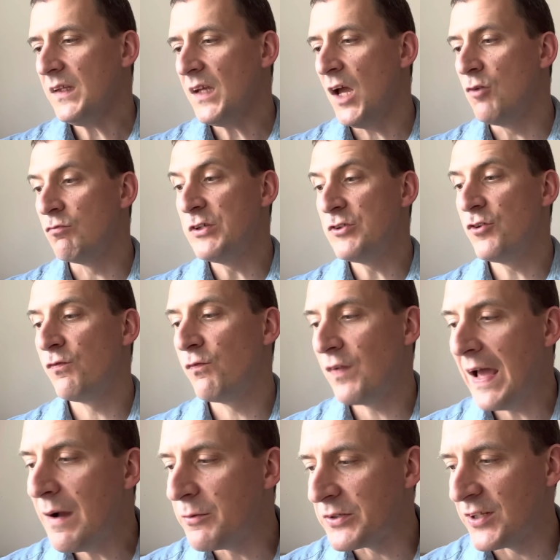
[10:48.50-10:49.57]
And Richard
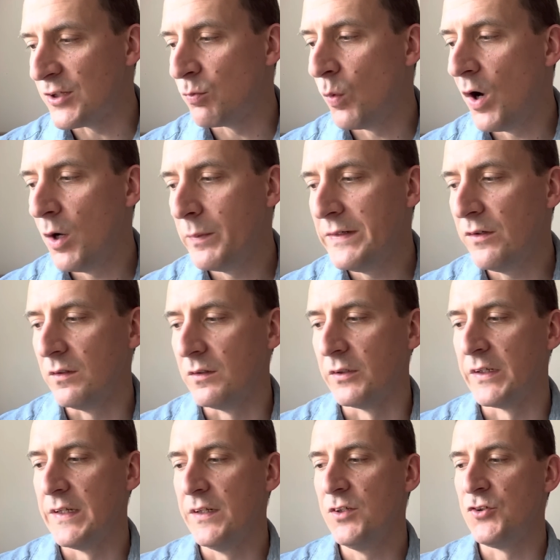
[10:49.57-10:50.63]
Flowers says, why are we not
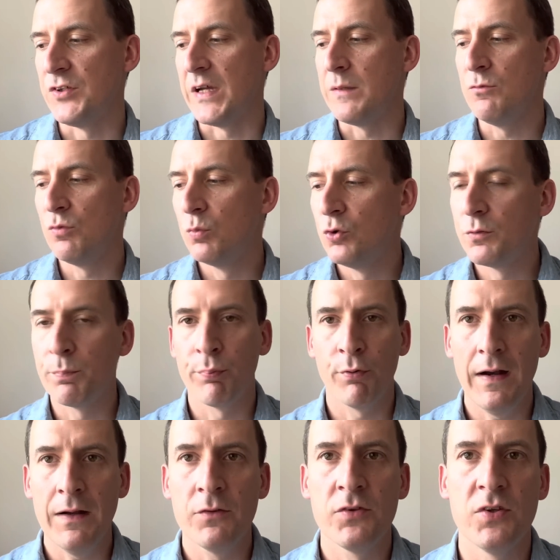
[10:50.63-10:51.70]
looking at James
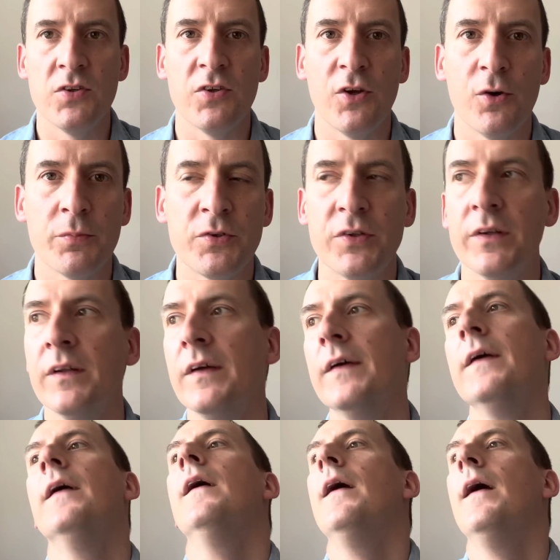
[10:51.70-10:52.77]
Ward-Prowse as an option?
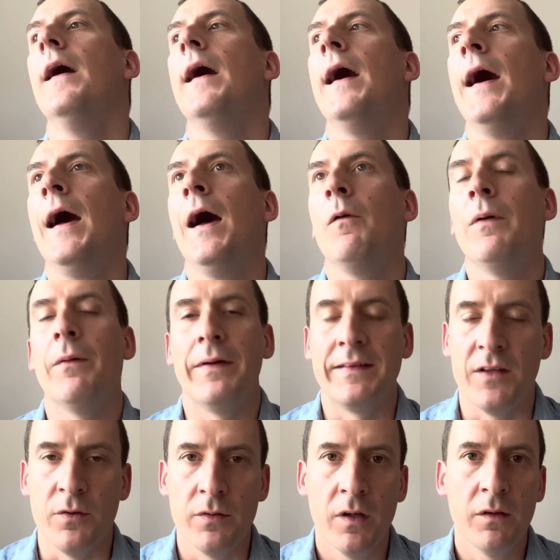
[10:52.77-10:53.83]
Well, I
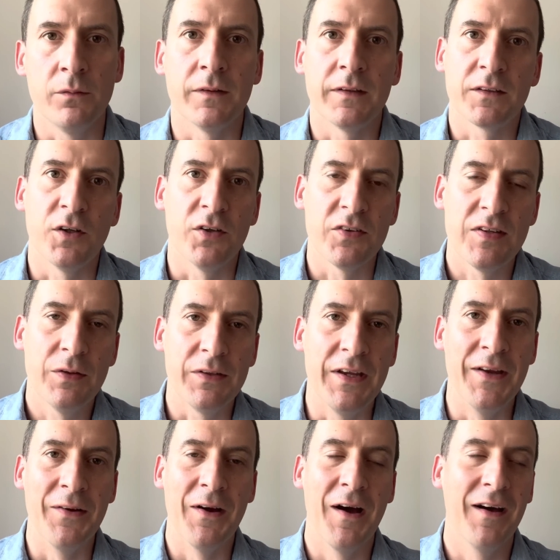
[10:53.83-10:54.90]
don't know. I can't tell you
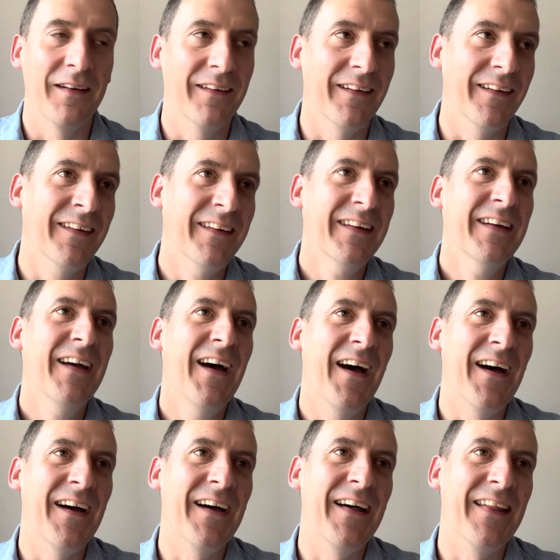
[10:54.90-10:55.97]

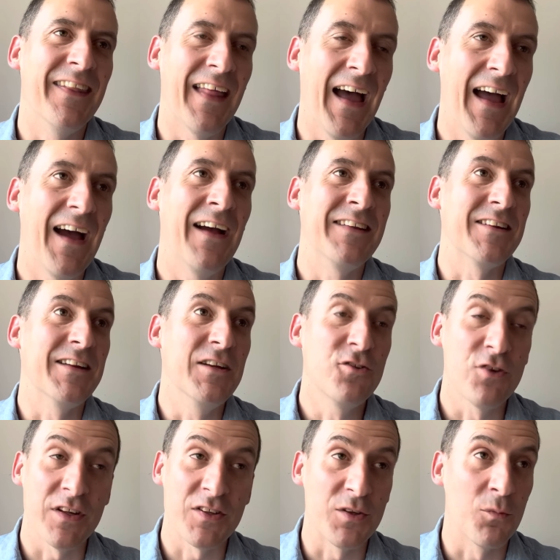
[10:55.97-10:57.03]
that. It's an
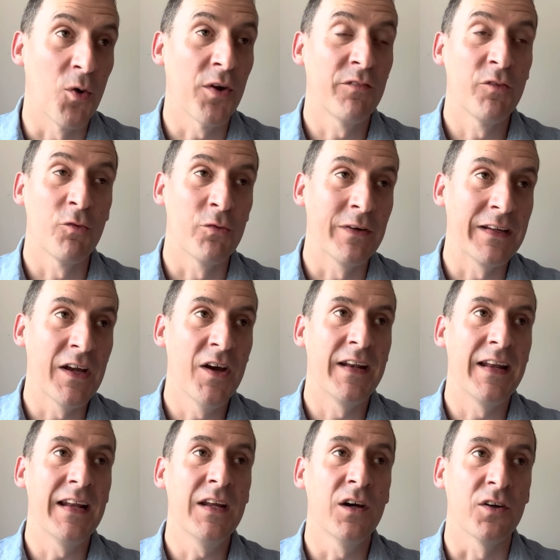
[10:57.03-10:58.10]
interesting one. I've not really heard
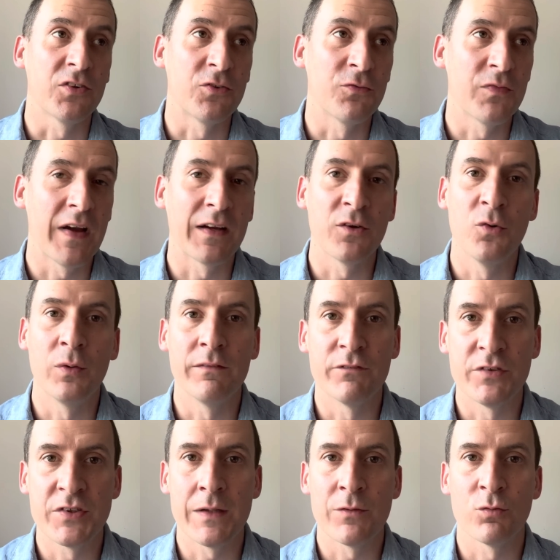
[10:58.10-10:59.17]
any Arsenal fan calling
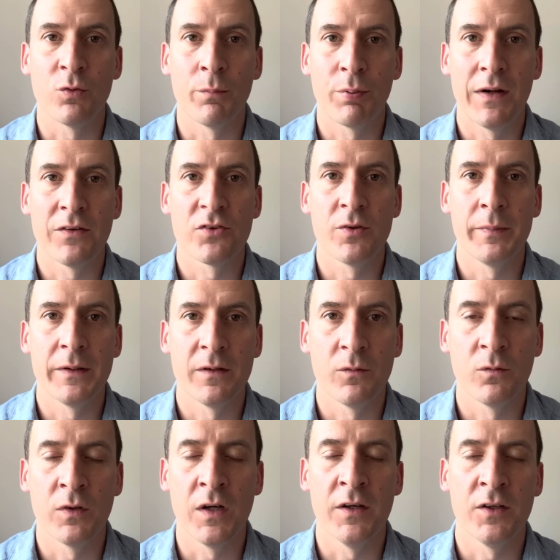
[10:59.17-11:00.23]
for James Ward-Prowse to be
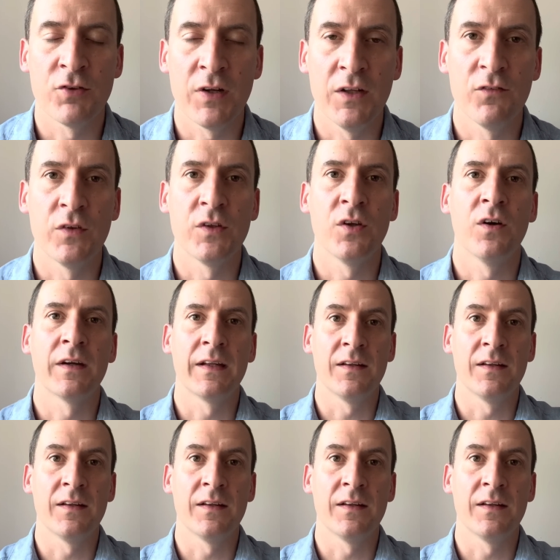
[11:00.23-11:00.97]
a transfer target